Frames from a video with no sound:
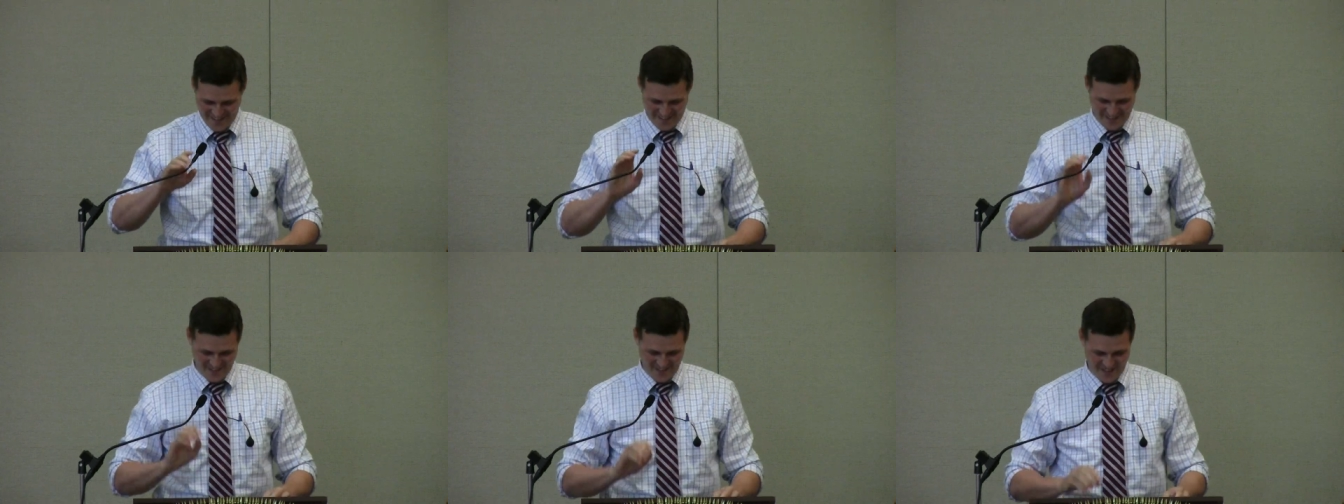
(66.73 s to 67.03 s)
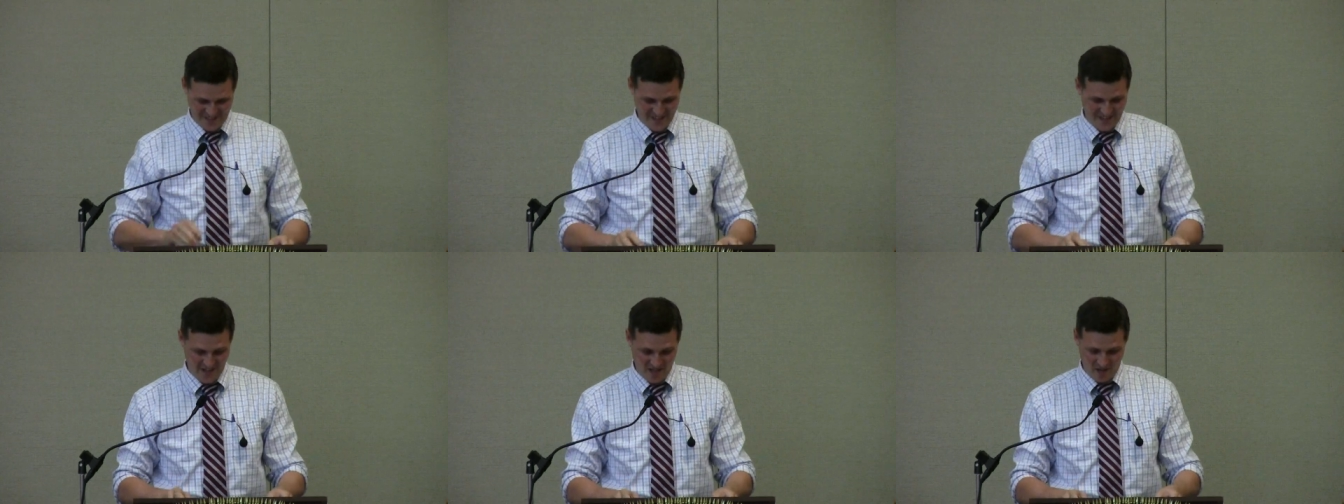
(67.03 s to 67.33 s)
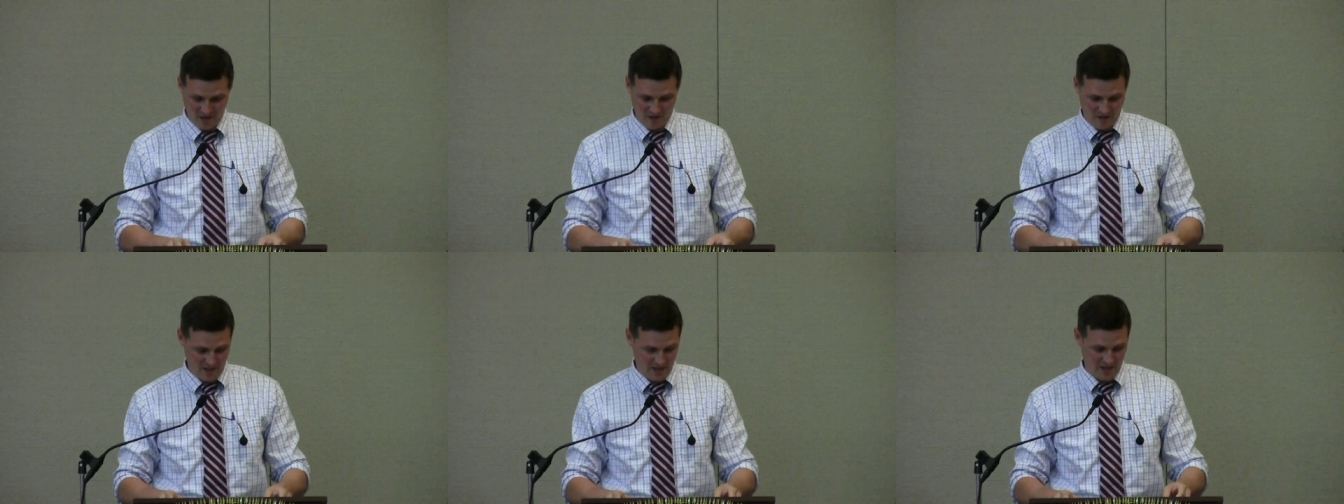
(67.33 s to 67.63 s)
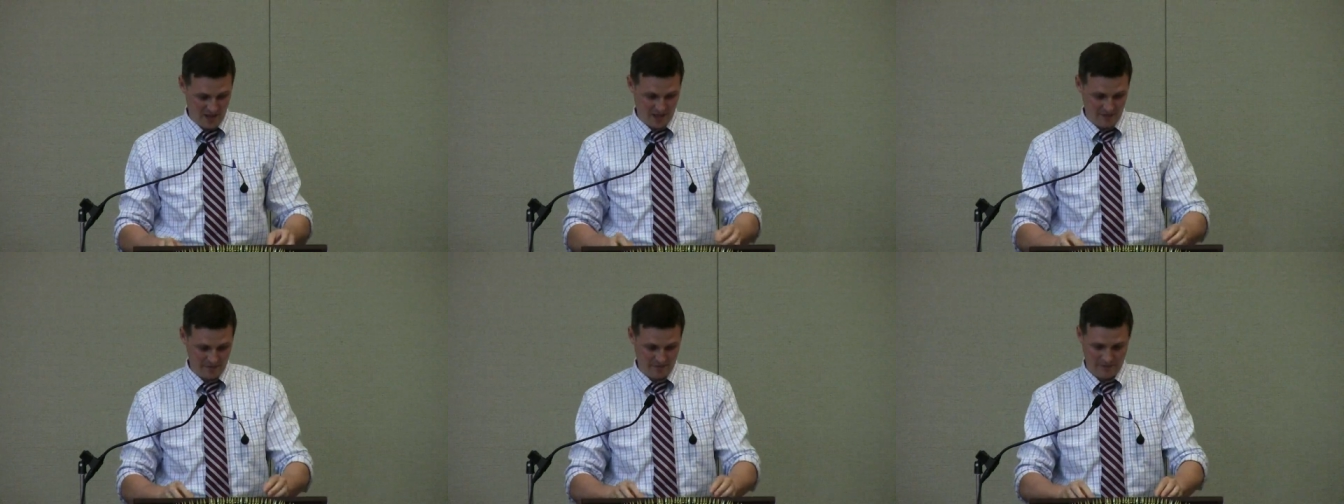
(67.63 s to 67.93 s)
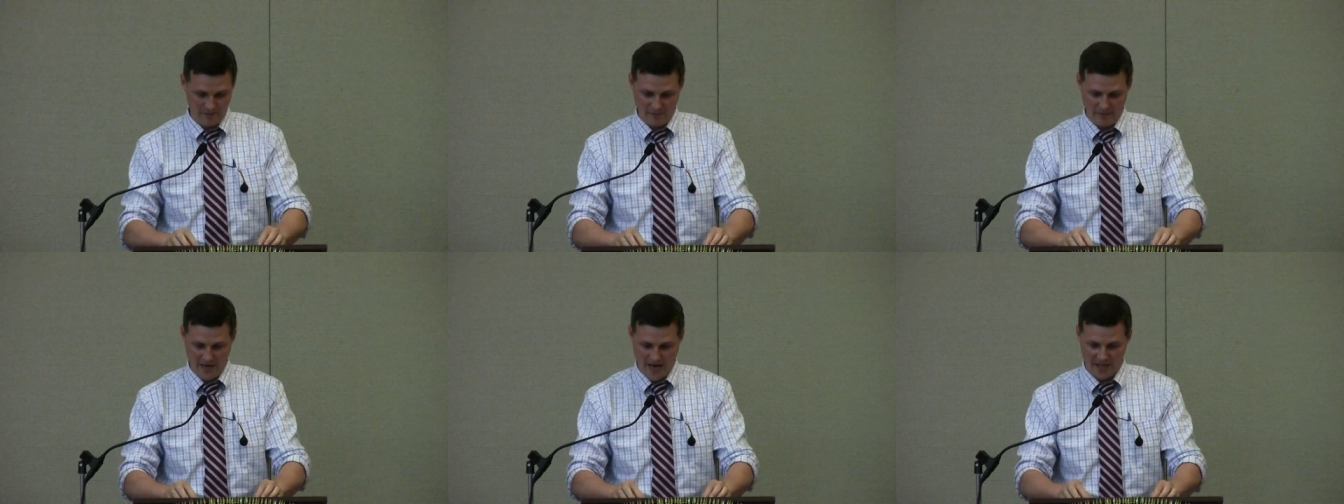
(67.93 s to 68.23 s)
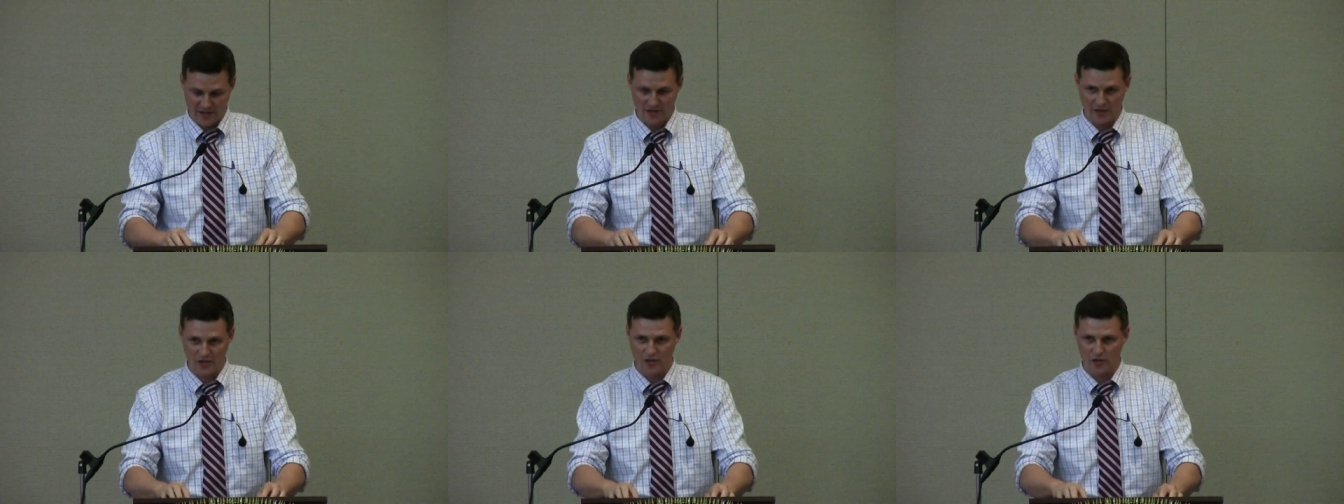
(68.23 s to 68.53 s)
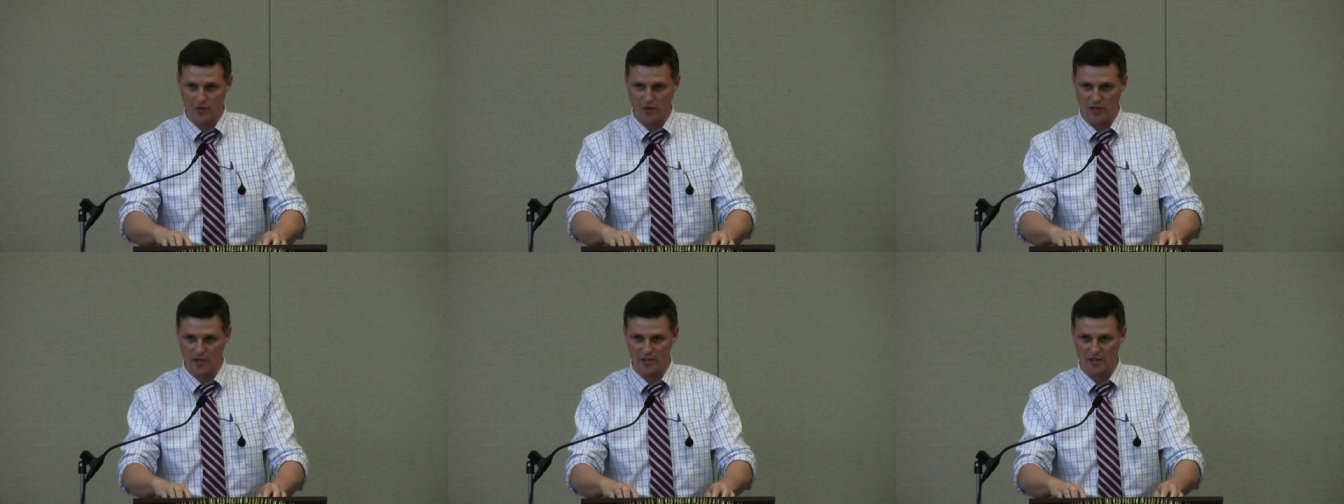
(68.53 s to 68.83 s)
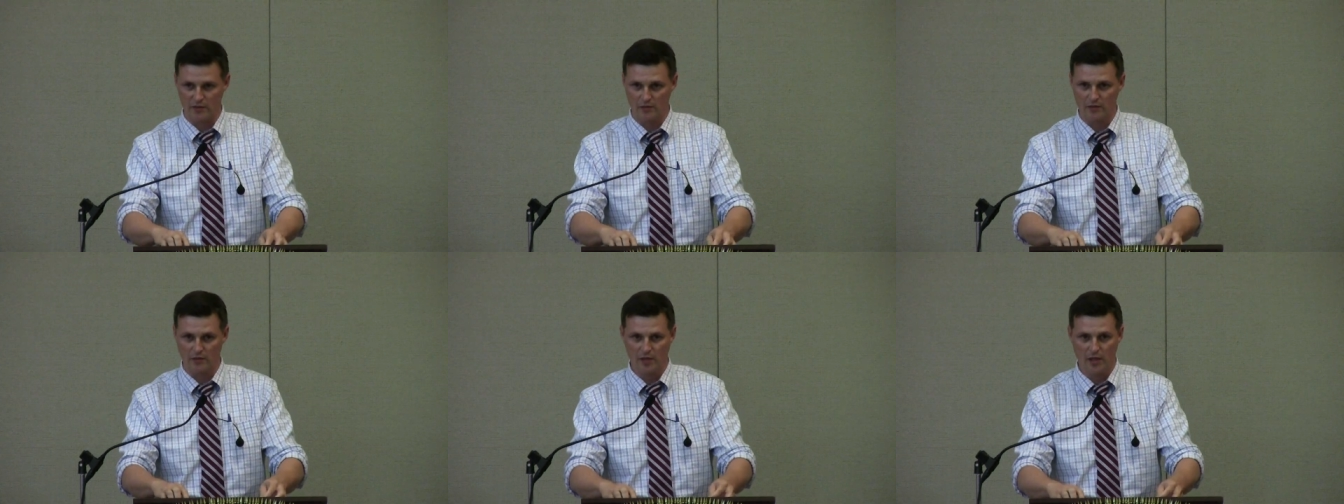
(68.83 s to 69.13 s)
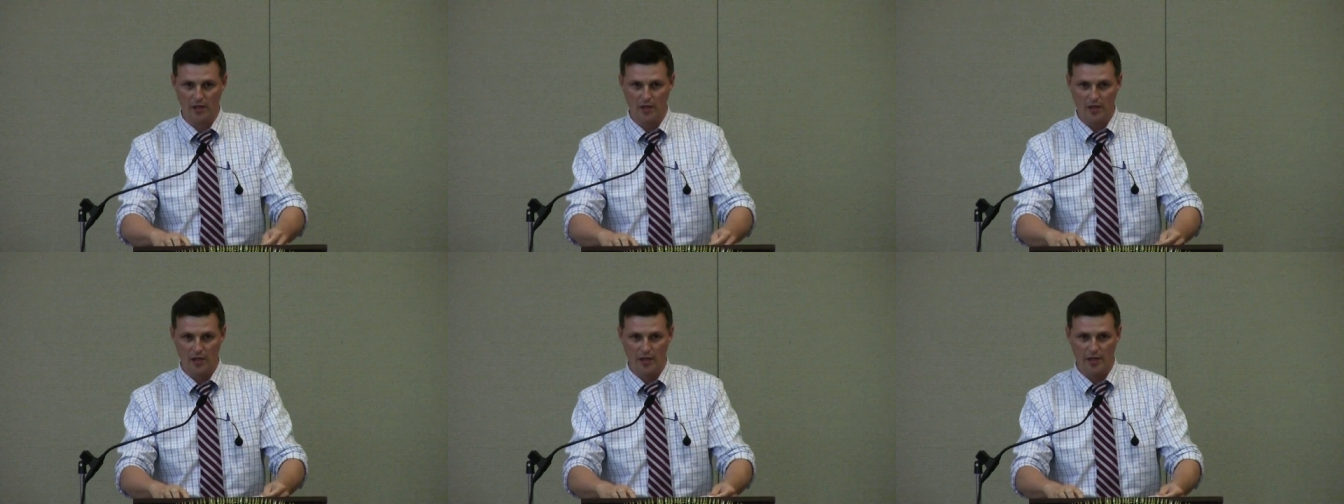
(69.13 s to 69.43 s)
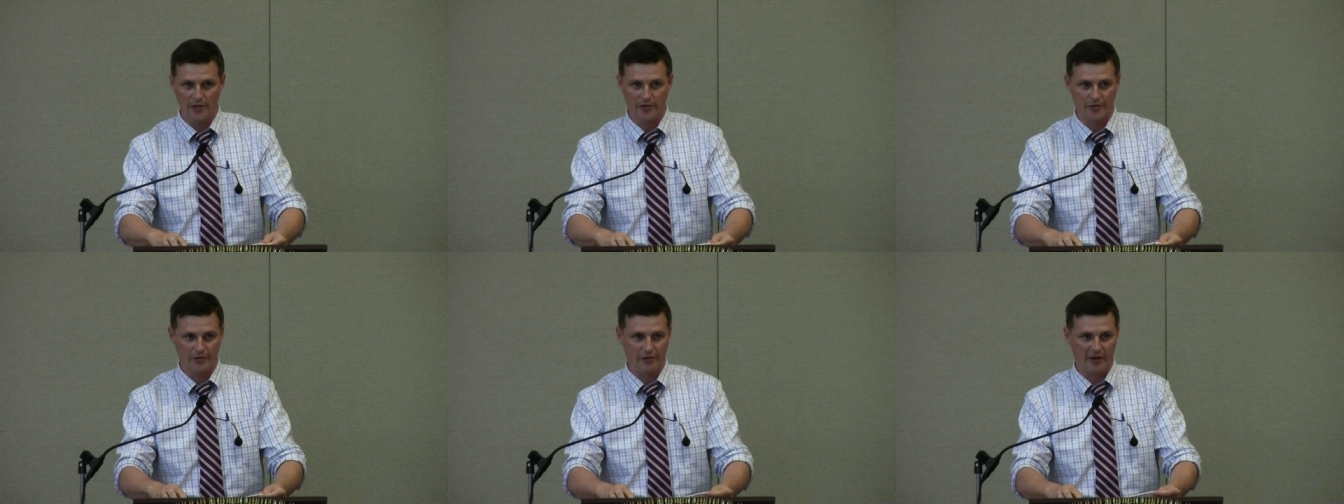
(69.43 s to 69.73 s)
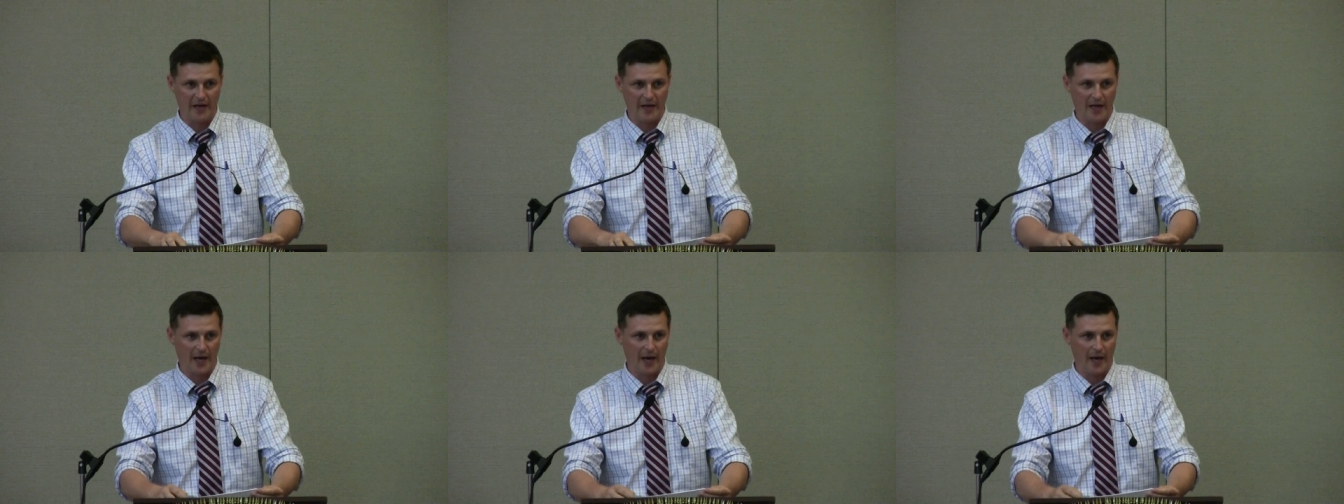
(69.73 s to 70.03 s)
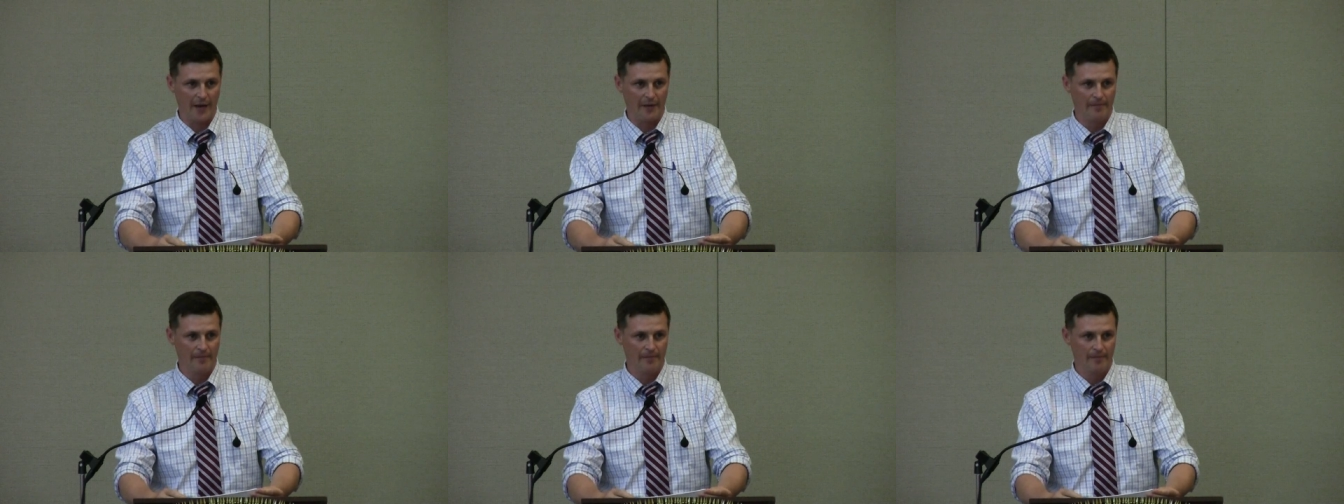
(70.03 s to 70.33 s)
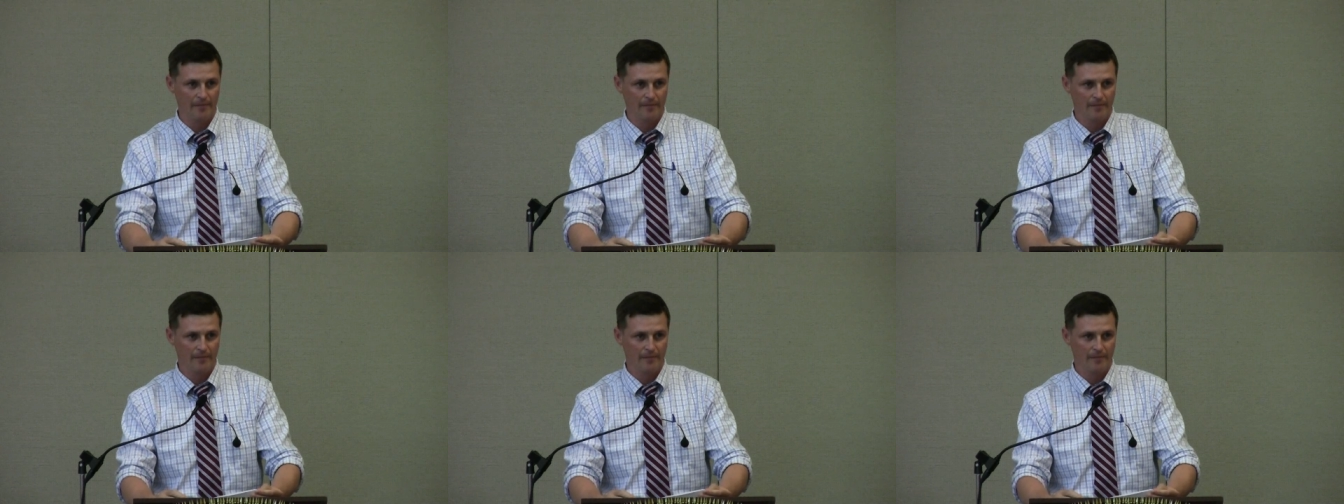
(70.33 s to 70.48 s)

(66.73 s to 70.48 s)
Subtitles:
Good. You know, Axel Swanson, he's a great guy.